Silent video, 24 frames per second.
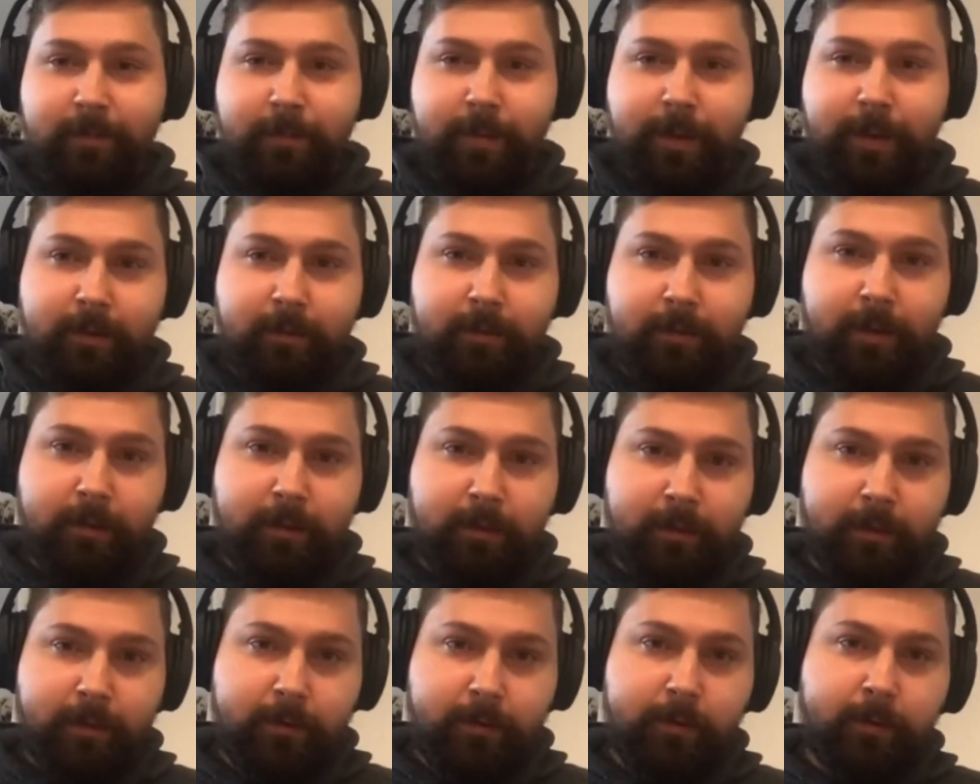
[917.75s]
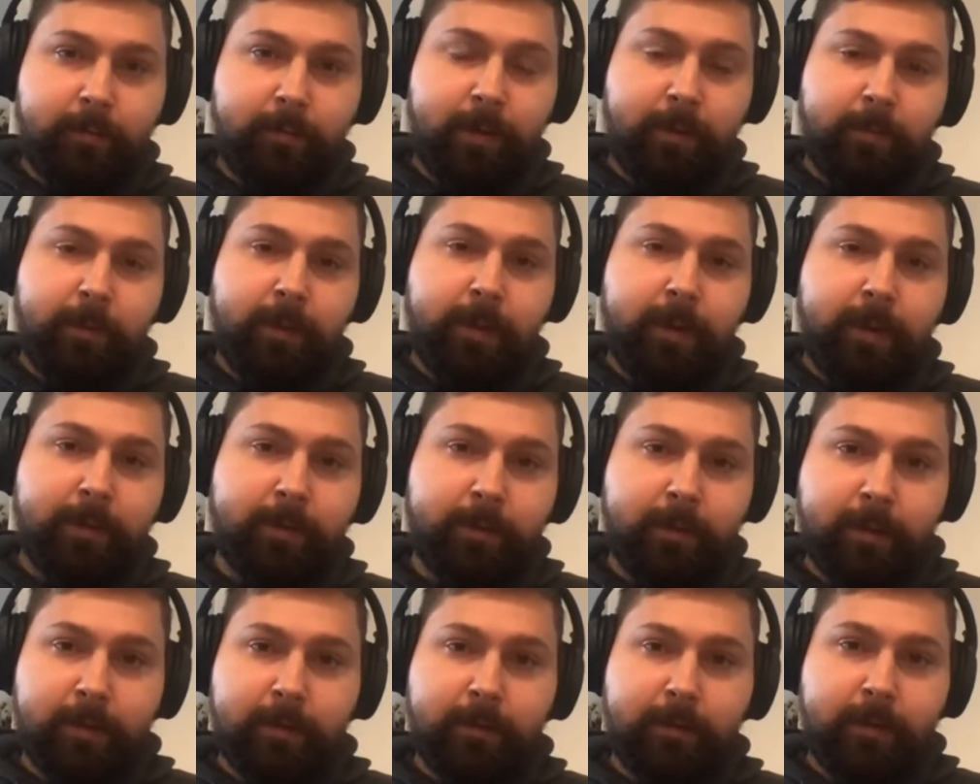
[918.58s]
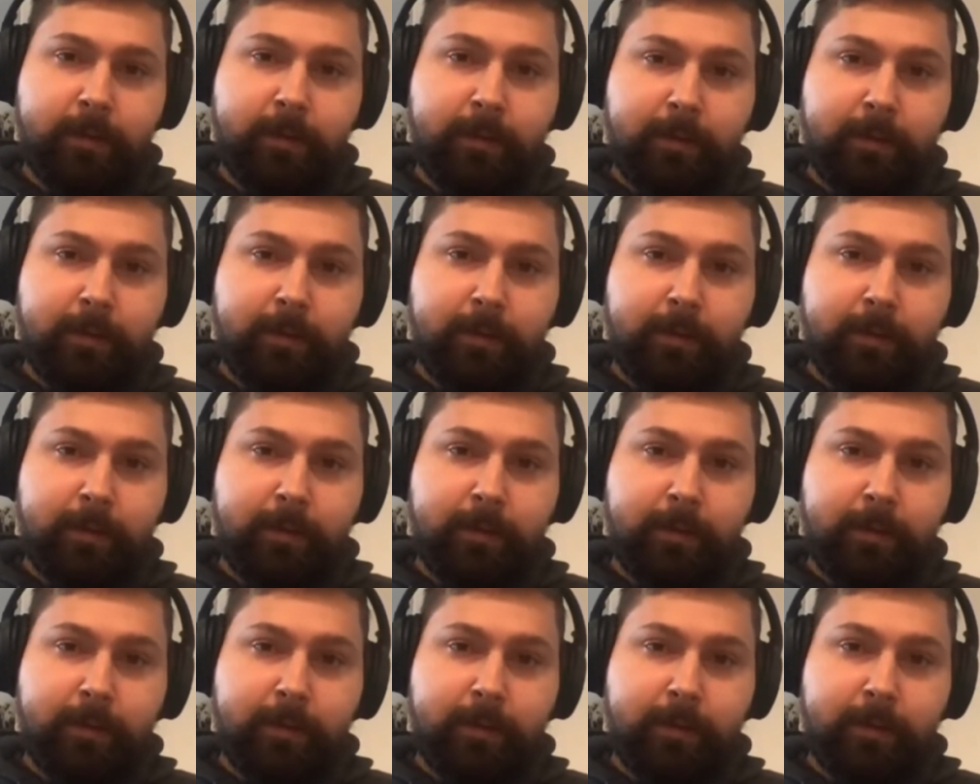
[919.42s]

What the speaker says: about a new API that